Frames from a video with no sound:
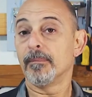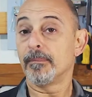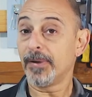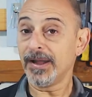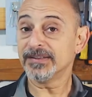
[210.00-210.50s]

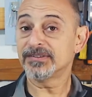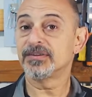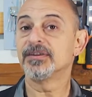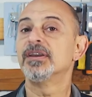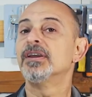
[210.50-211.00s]

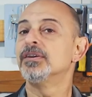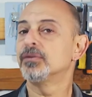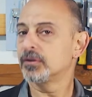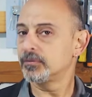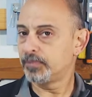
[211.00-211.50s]
but you
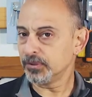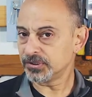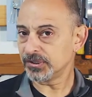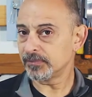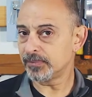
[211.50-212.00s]
can
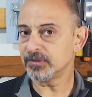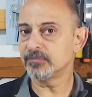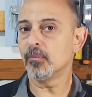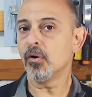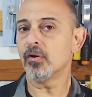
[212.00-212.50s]
push it a bit
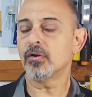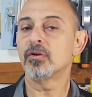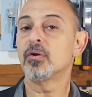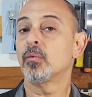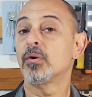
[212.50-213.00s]

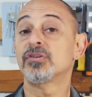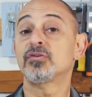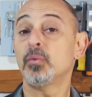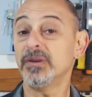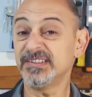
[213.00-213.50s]
more with
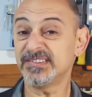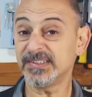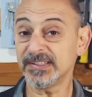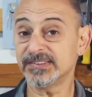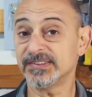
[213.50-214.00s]

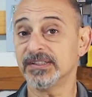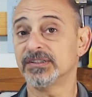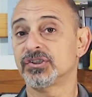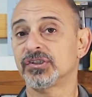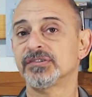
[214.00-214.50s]
twenty-six
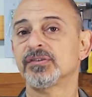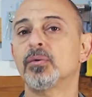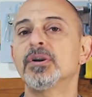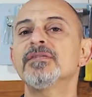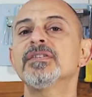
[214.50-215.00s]
inches
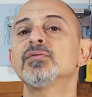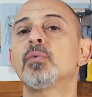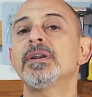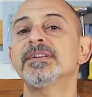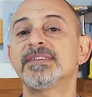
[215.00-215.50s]
or even
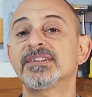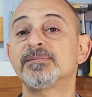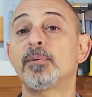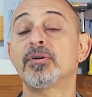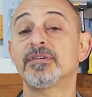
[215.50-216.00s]
twenty-six
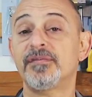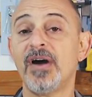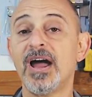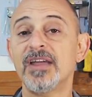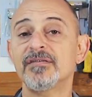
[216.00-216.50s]
point
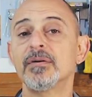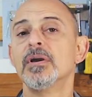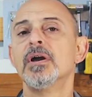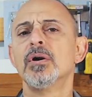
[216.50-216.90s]
five,